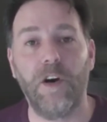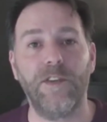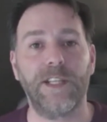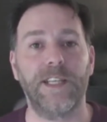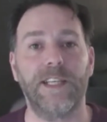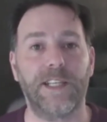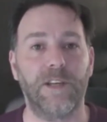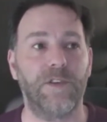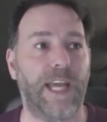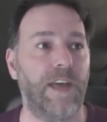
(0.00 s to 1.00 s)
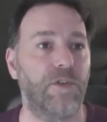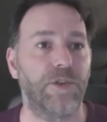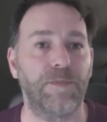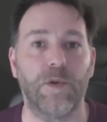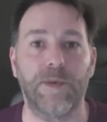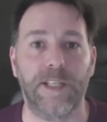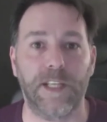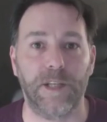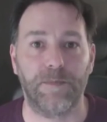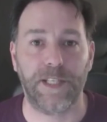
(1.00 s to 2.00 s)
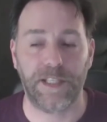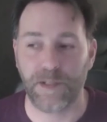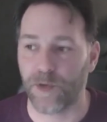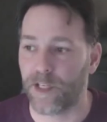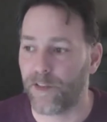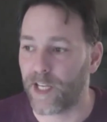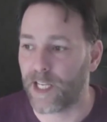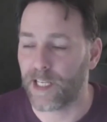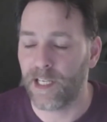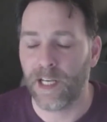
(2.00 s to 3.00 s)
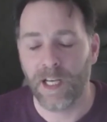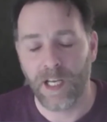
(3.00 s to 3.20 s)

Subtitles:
Obviously, you still get those moments in your business when you're thinking,